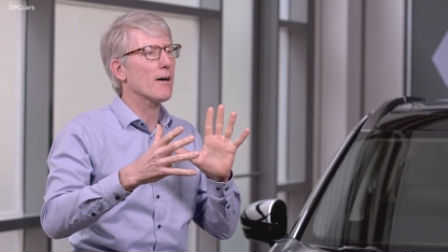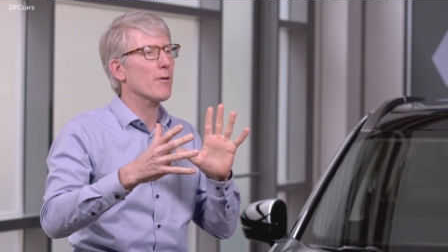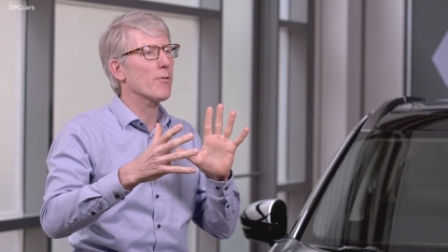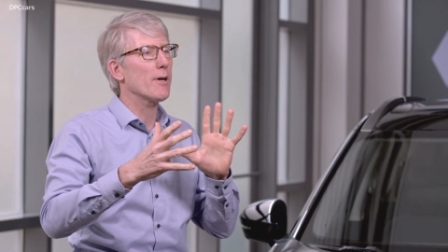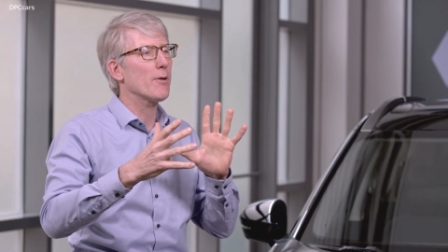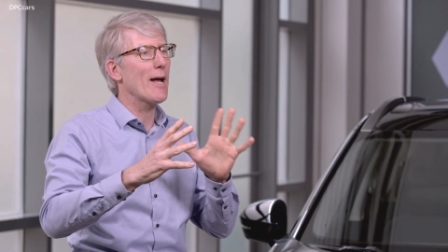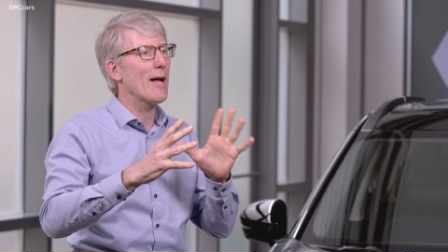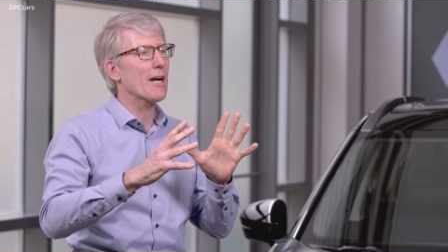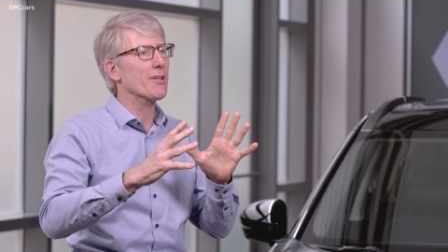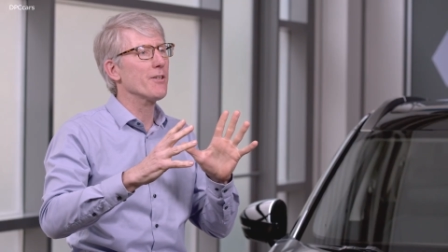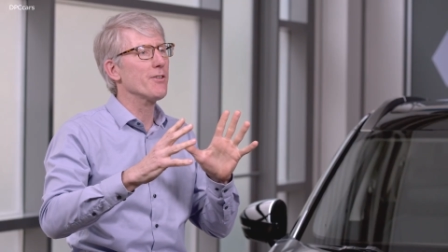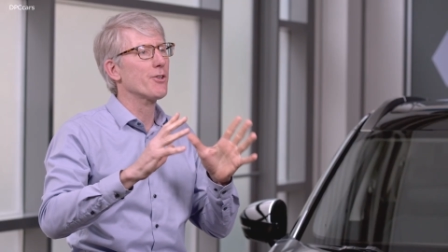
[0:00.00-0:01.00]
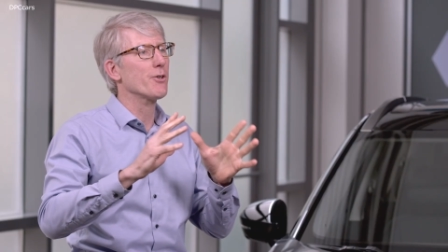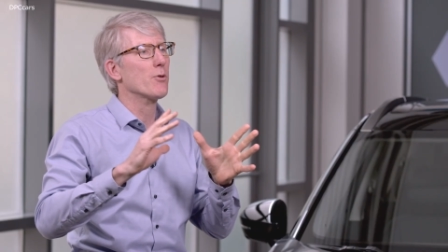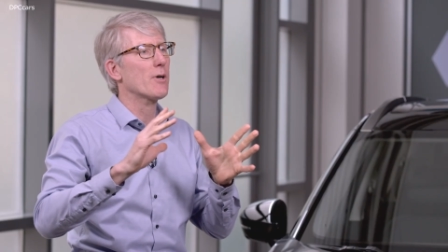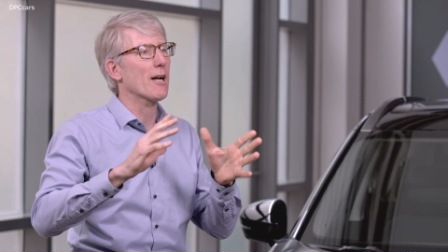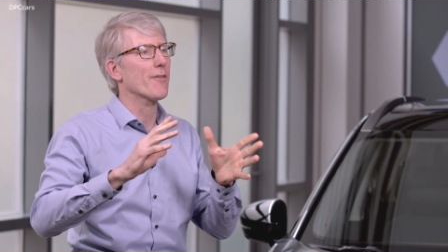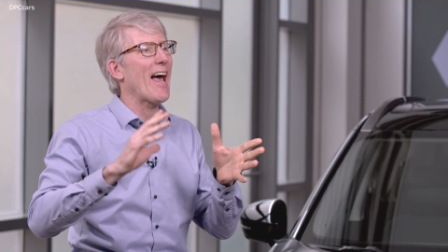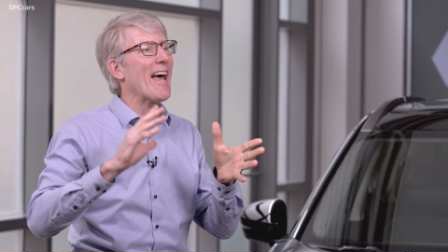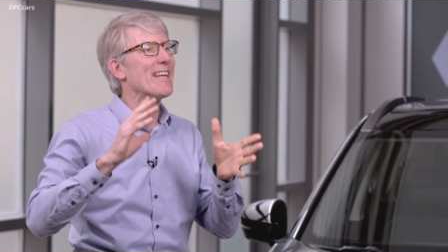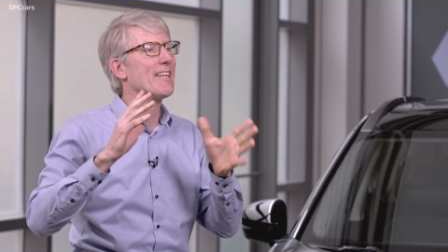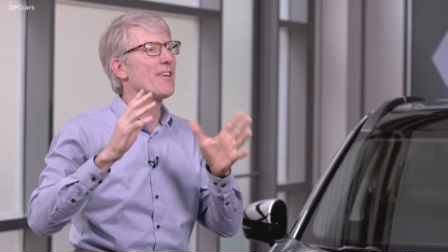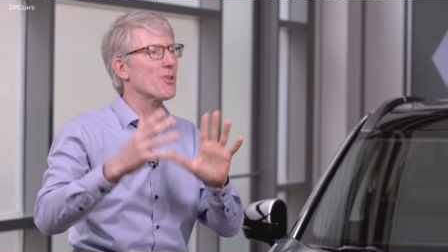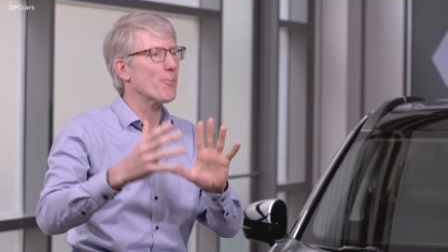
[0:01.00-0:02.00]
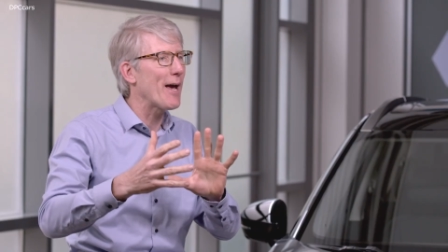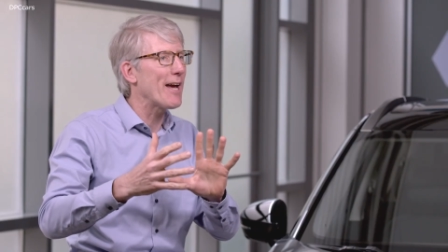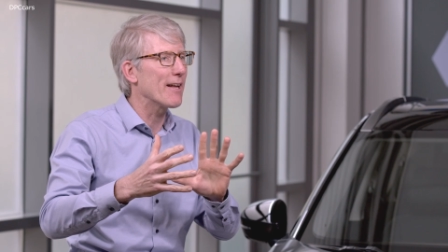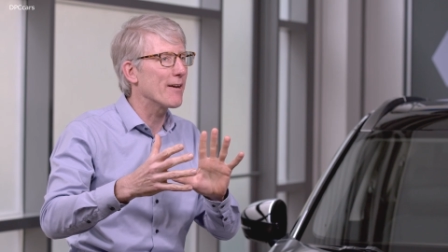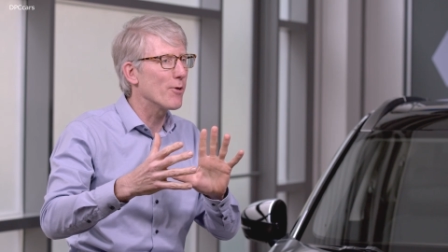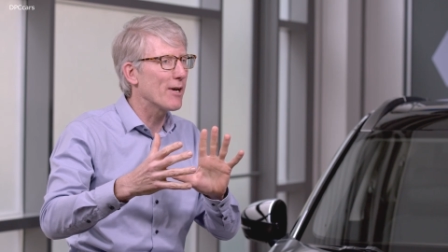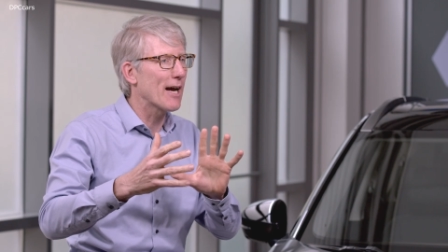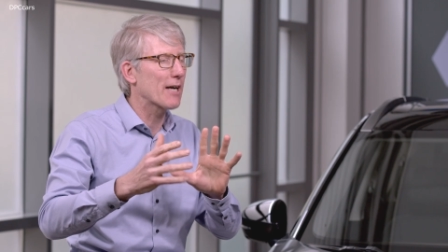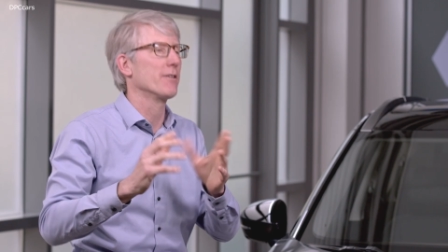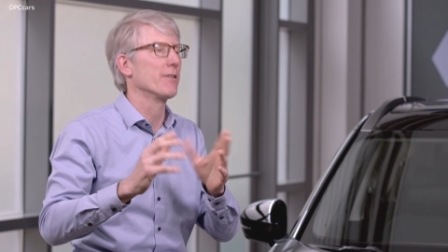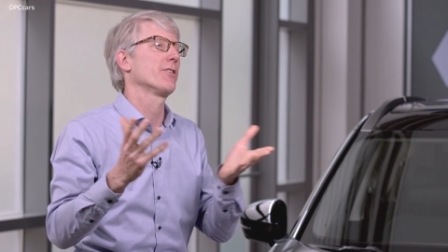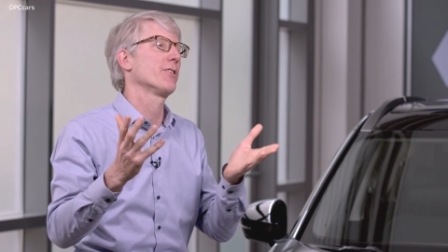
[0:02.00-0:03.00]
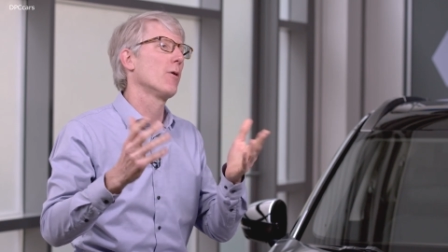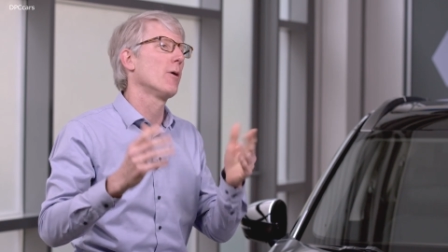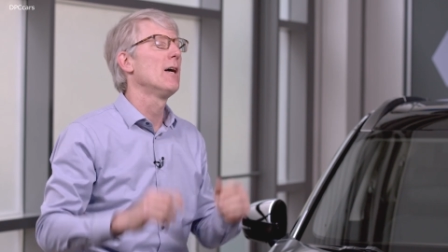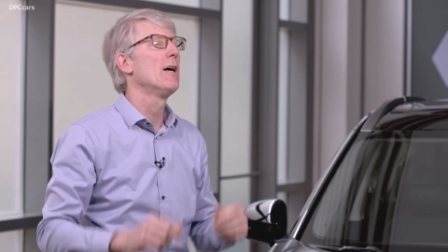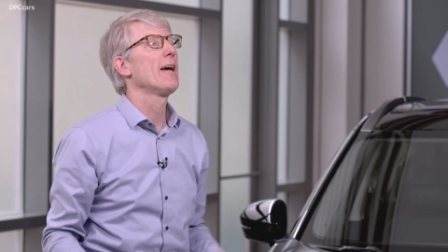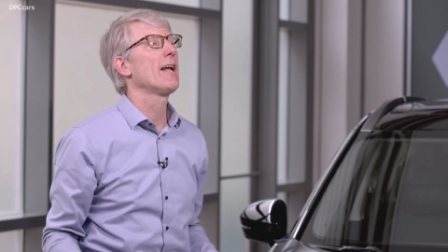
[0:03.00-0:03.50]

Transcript: uh, re reaction to kind of an anticipated reaction. So